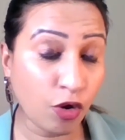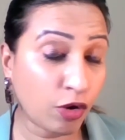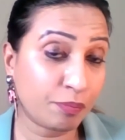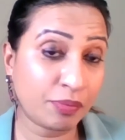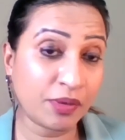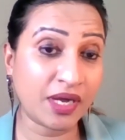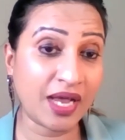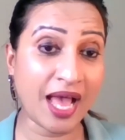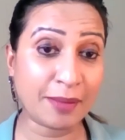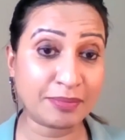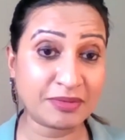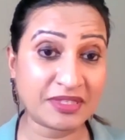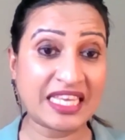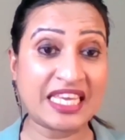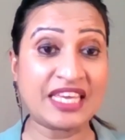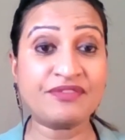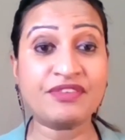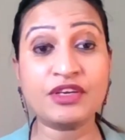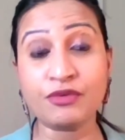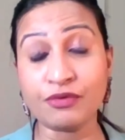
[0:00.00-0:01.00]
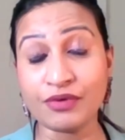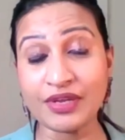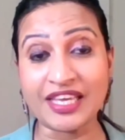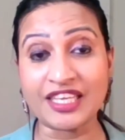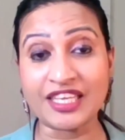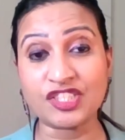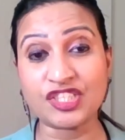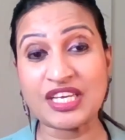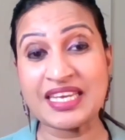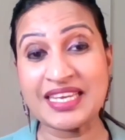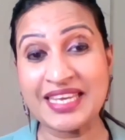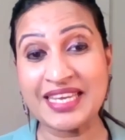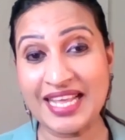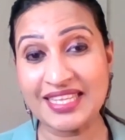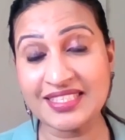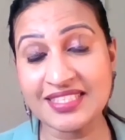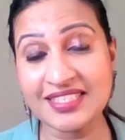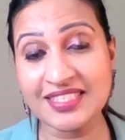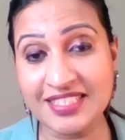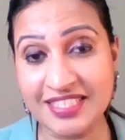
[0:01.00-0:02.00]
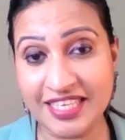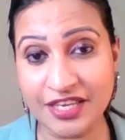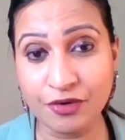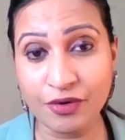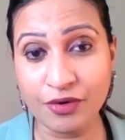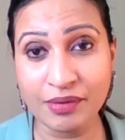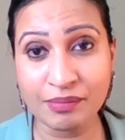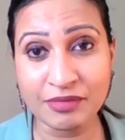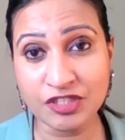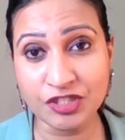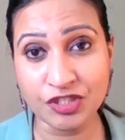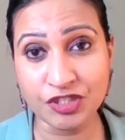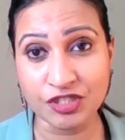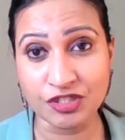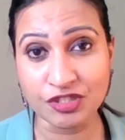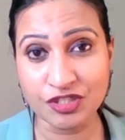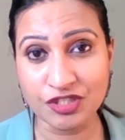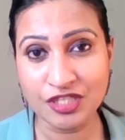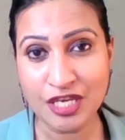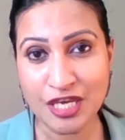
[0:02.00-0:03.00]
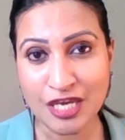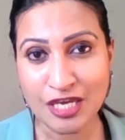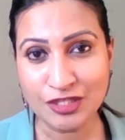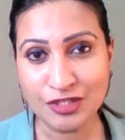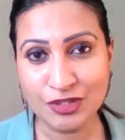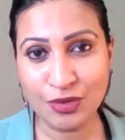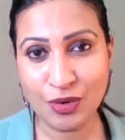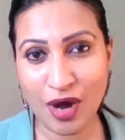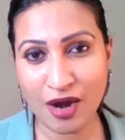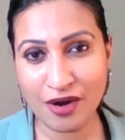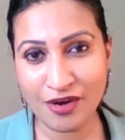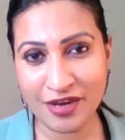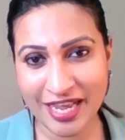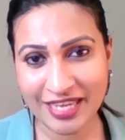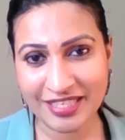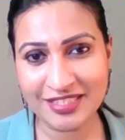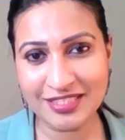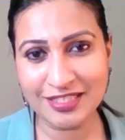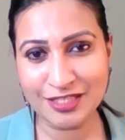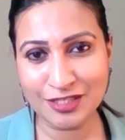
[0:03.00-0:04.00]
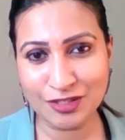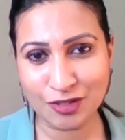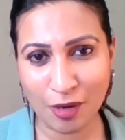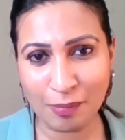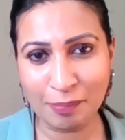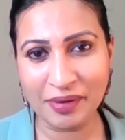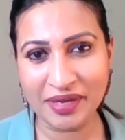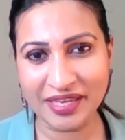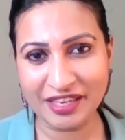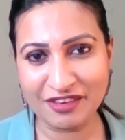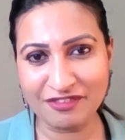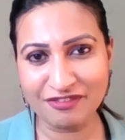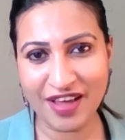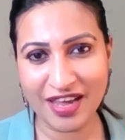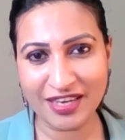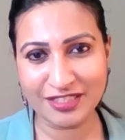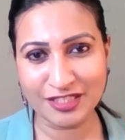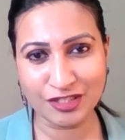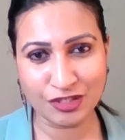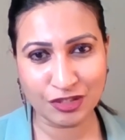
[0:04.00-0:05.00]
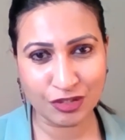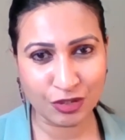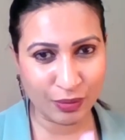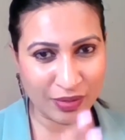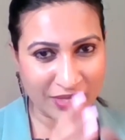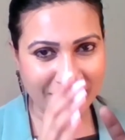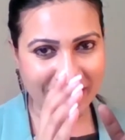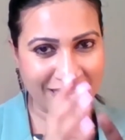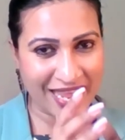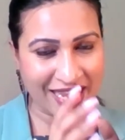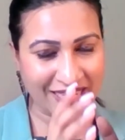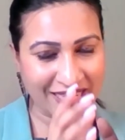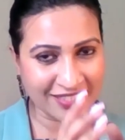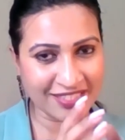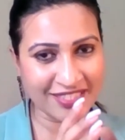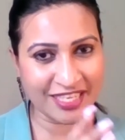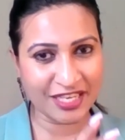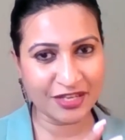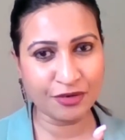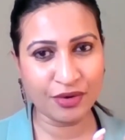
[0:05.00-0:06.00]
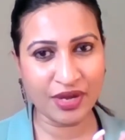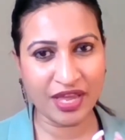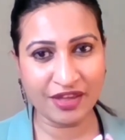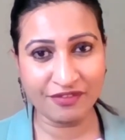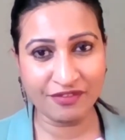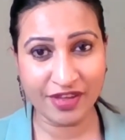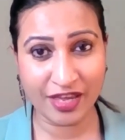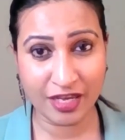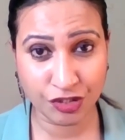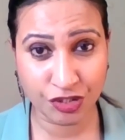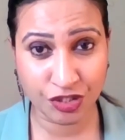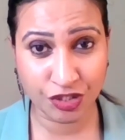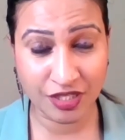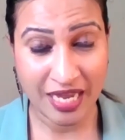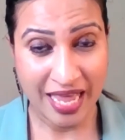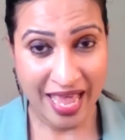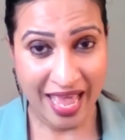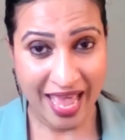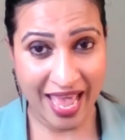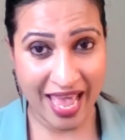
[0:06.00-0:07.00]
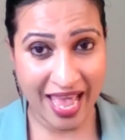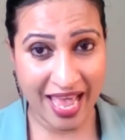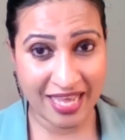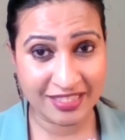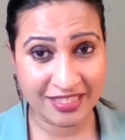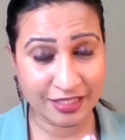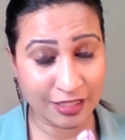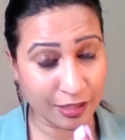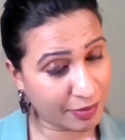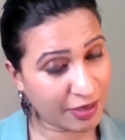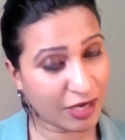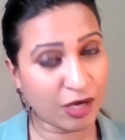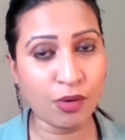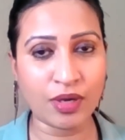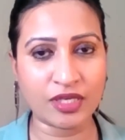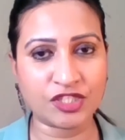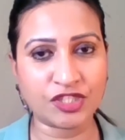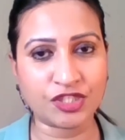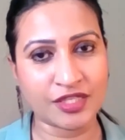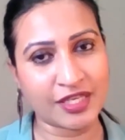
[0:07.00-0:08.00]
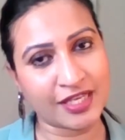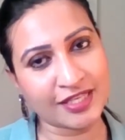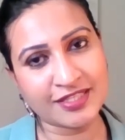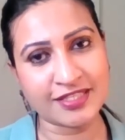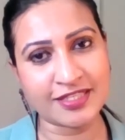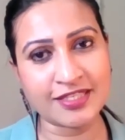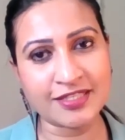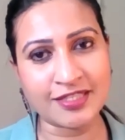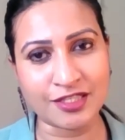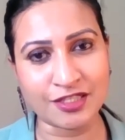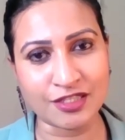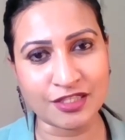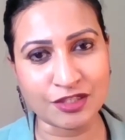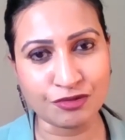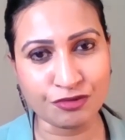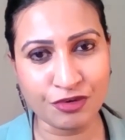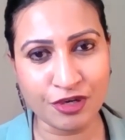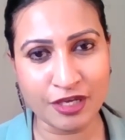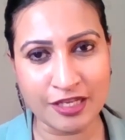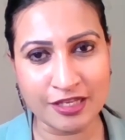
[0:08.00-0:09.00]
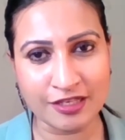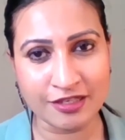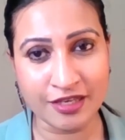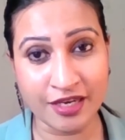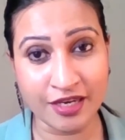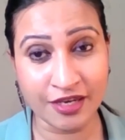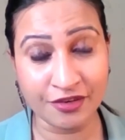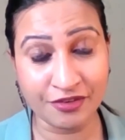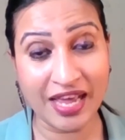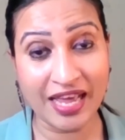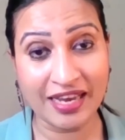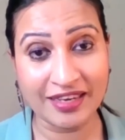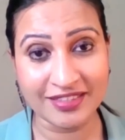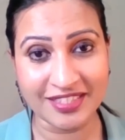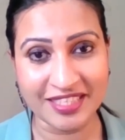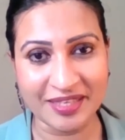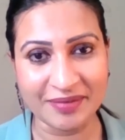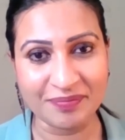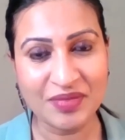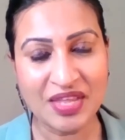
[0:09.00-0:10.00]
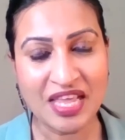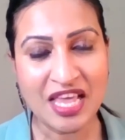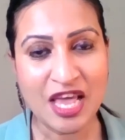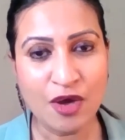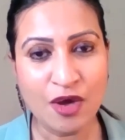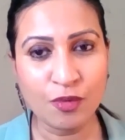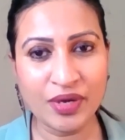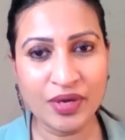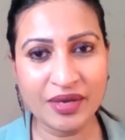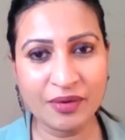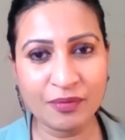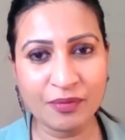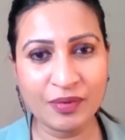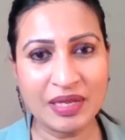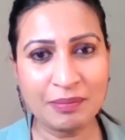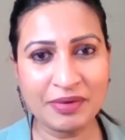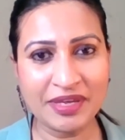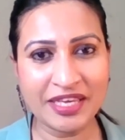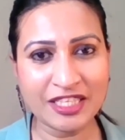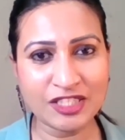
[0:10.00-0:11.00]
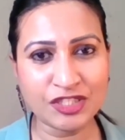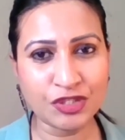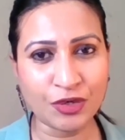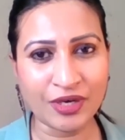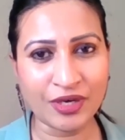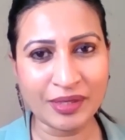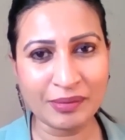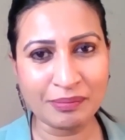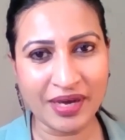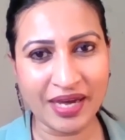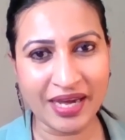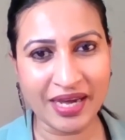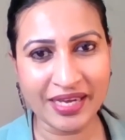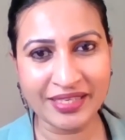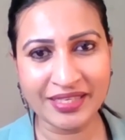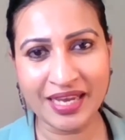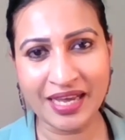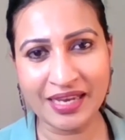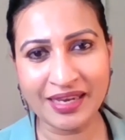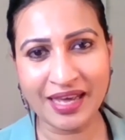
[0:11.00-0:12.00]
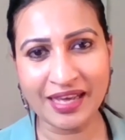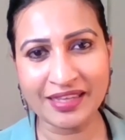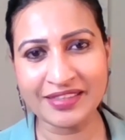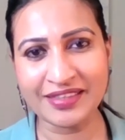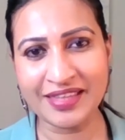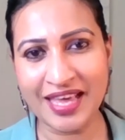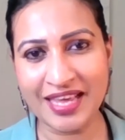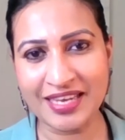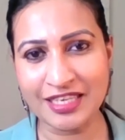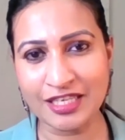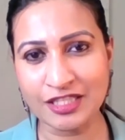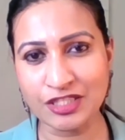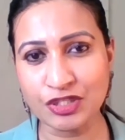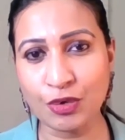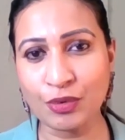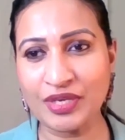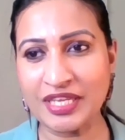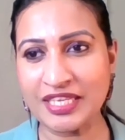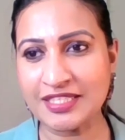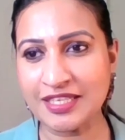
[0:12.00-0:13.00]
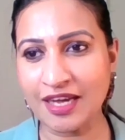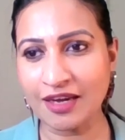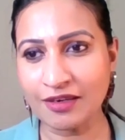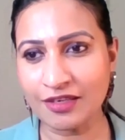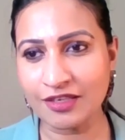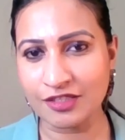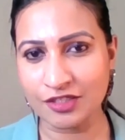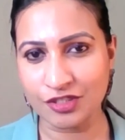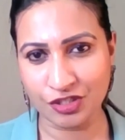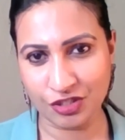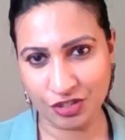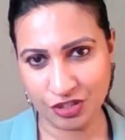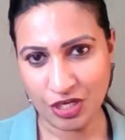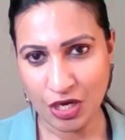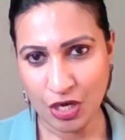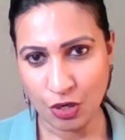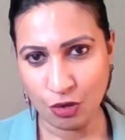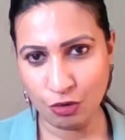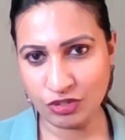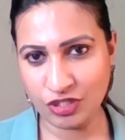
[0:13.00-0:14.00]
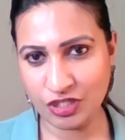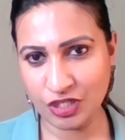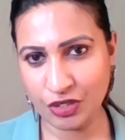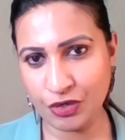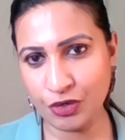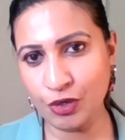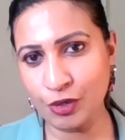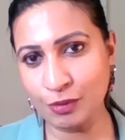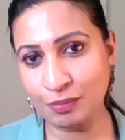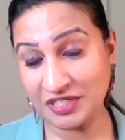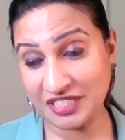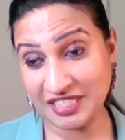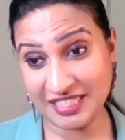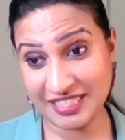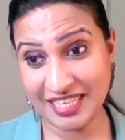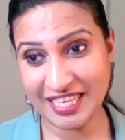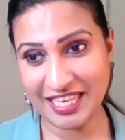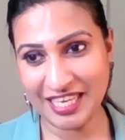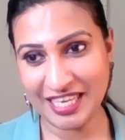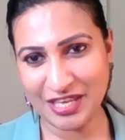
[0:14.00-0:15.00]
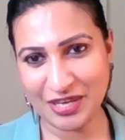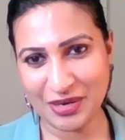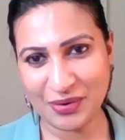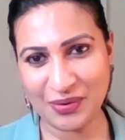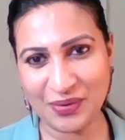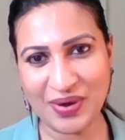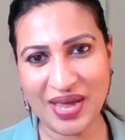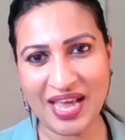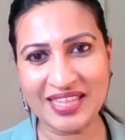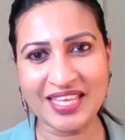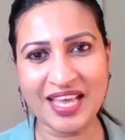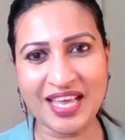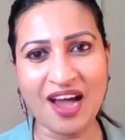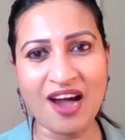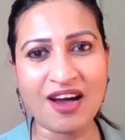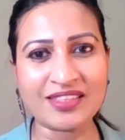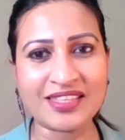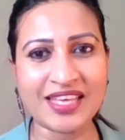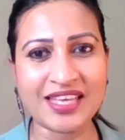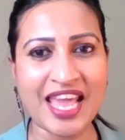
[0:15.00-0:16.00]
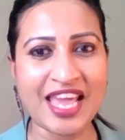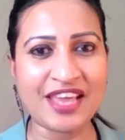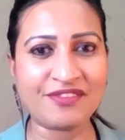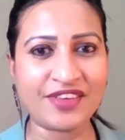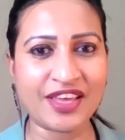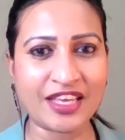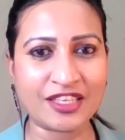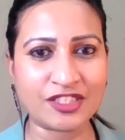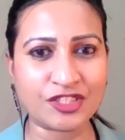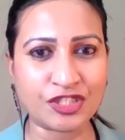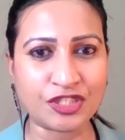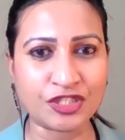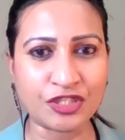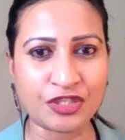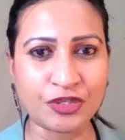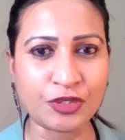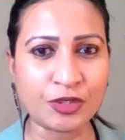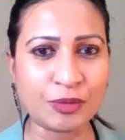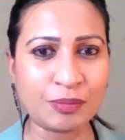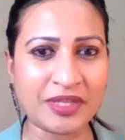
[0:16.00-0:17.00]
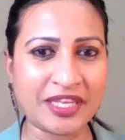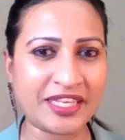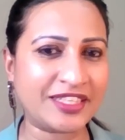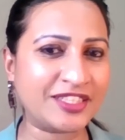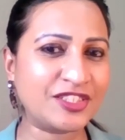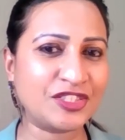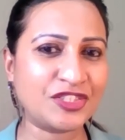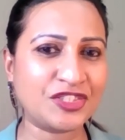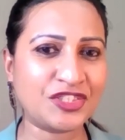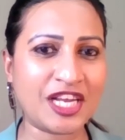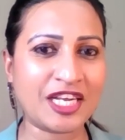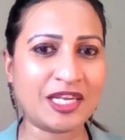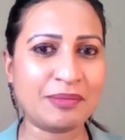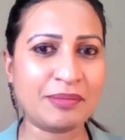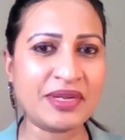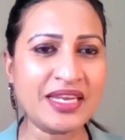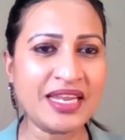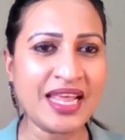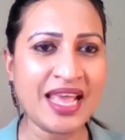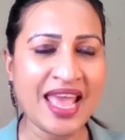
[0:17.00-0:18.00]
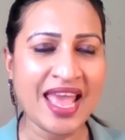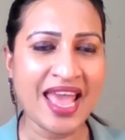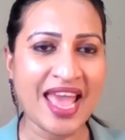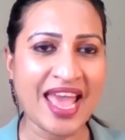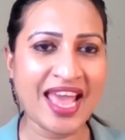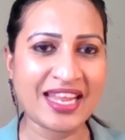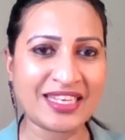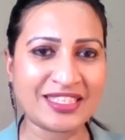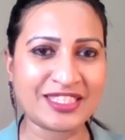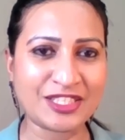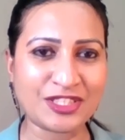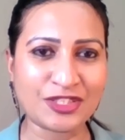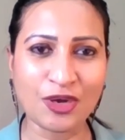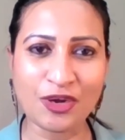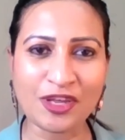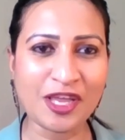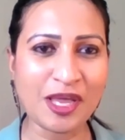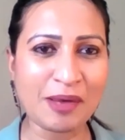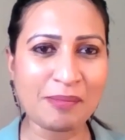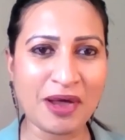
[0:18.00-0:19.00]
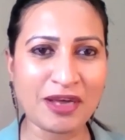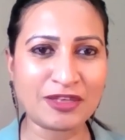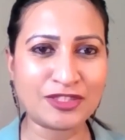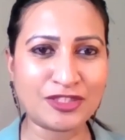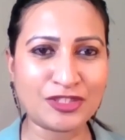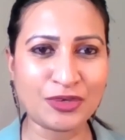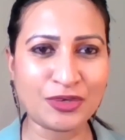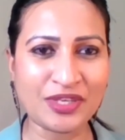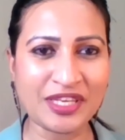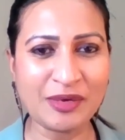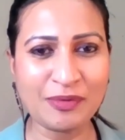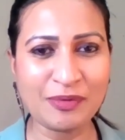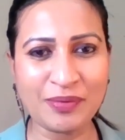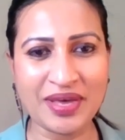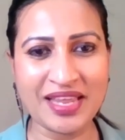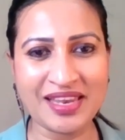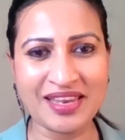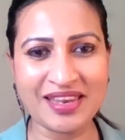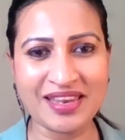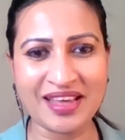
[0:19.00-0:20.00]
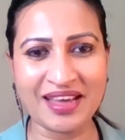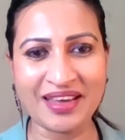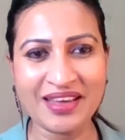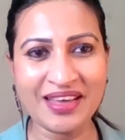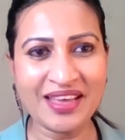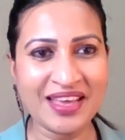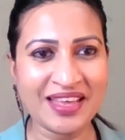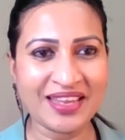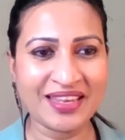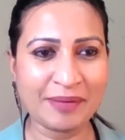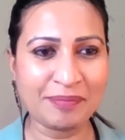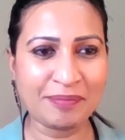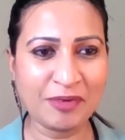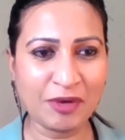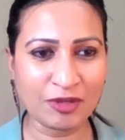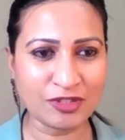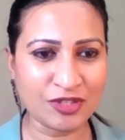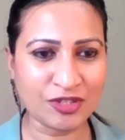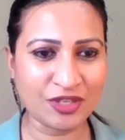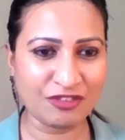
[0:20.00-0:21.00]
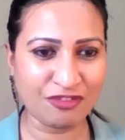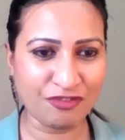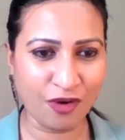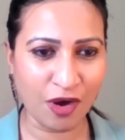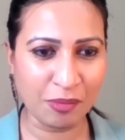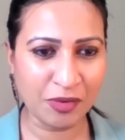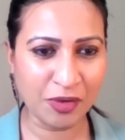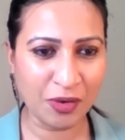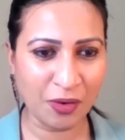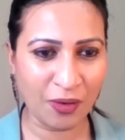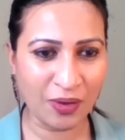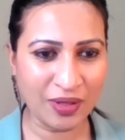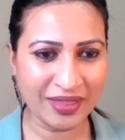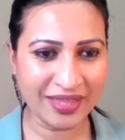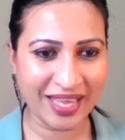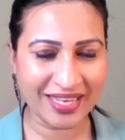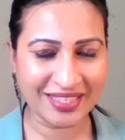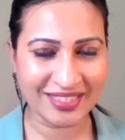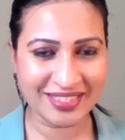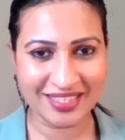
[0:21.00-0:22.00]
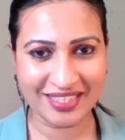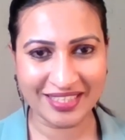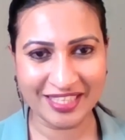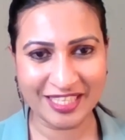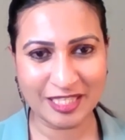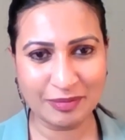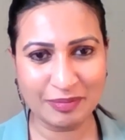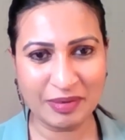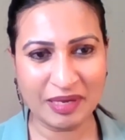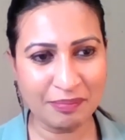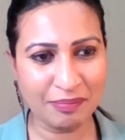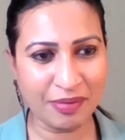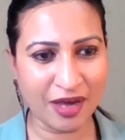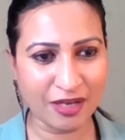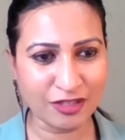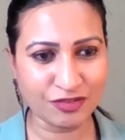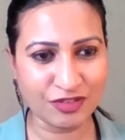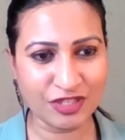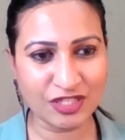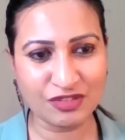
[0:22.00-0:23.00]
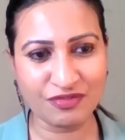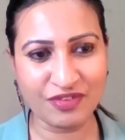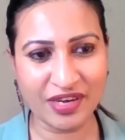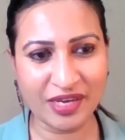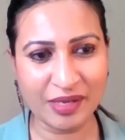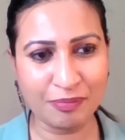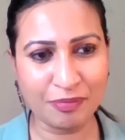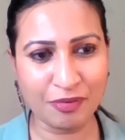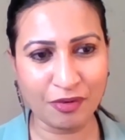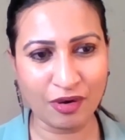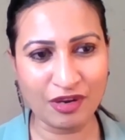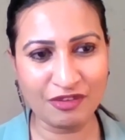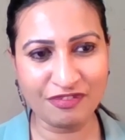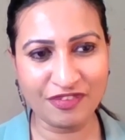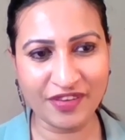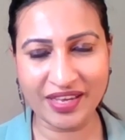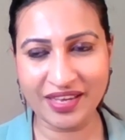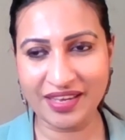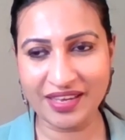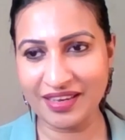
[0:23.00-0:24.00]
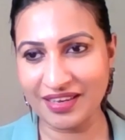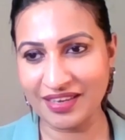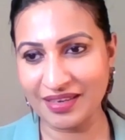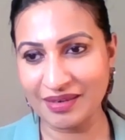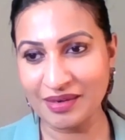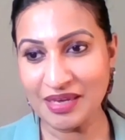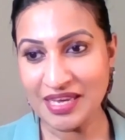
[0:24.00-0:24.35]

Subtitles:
or perhaps even reach net zero emissions? So our next topic, in fact, is to do with net zero aviation. And the big question, is it a distant reality? We will be joined by none other than Tony Douglas, who's the group's CEO, Etihad Aviation Group, ladies and gentlemen. And talking about Tony, well, let me also inform you all that he's been part of this very prolific